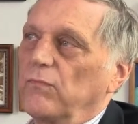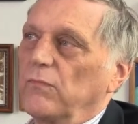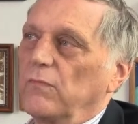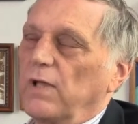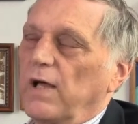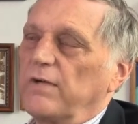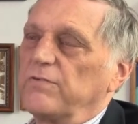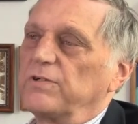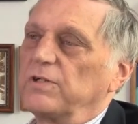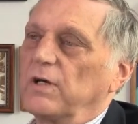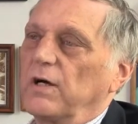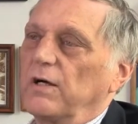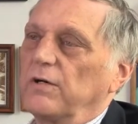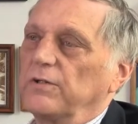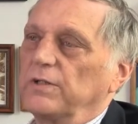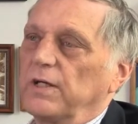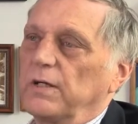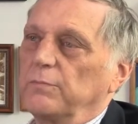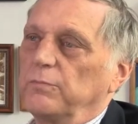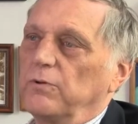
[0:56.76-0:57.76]
lifestyle
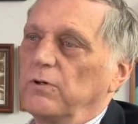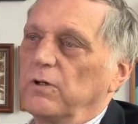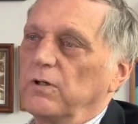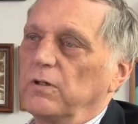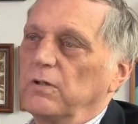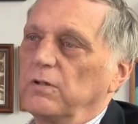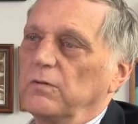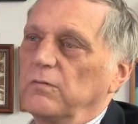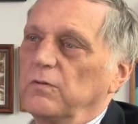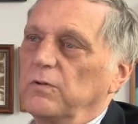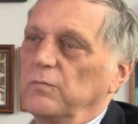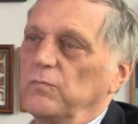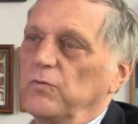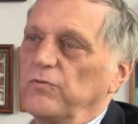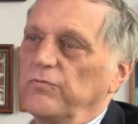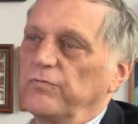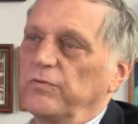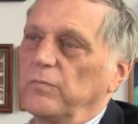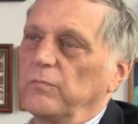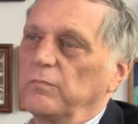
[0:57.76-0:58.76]
at that point. You
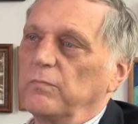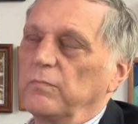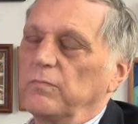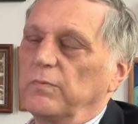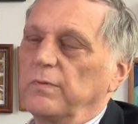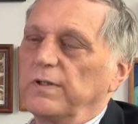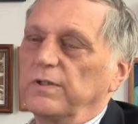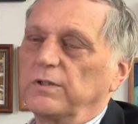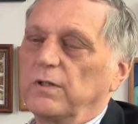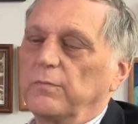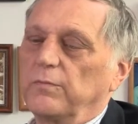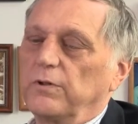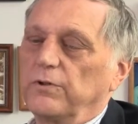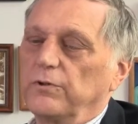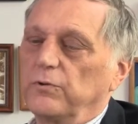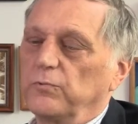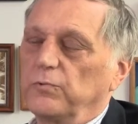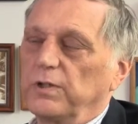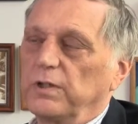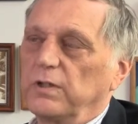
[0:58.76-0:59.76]
move from being somebody
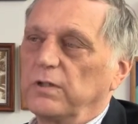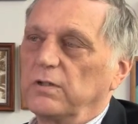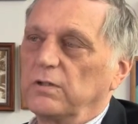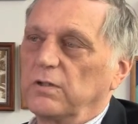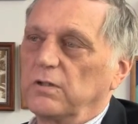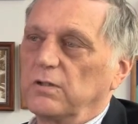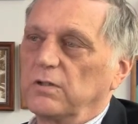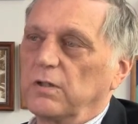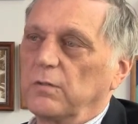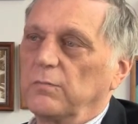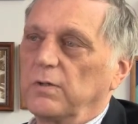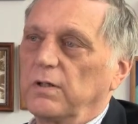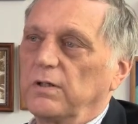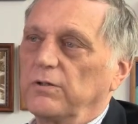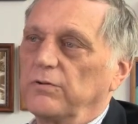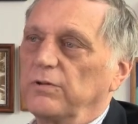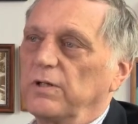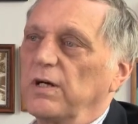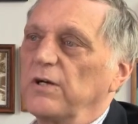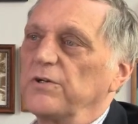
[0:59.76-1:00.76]
who reads to somebody
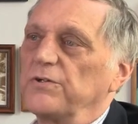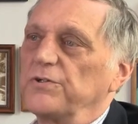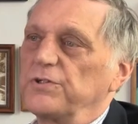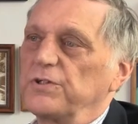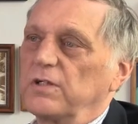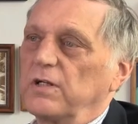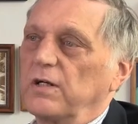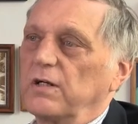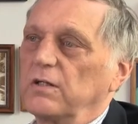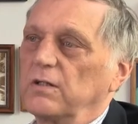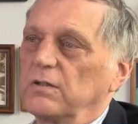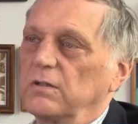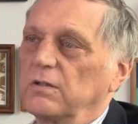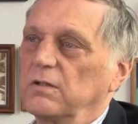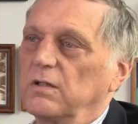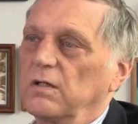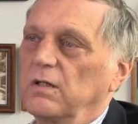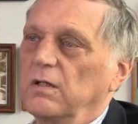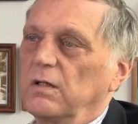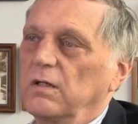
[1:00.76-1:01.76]
who does things.
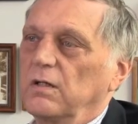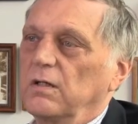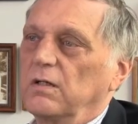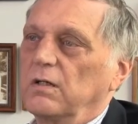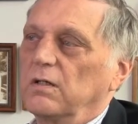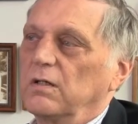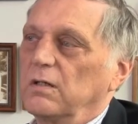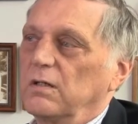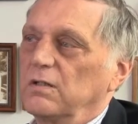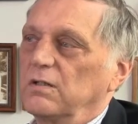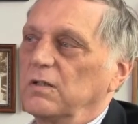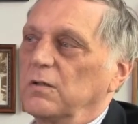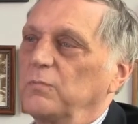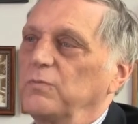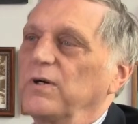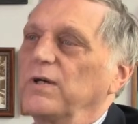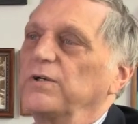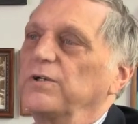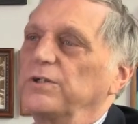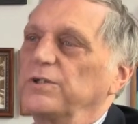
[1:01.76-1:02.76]
It's an
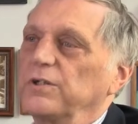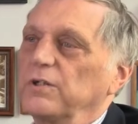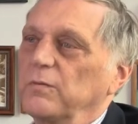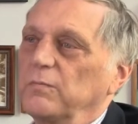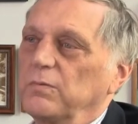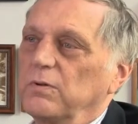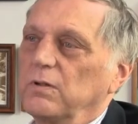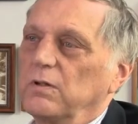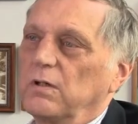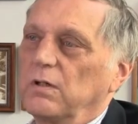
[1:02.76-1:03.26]
apprenticeship.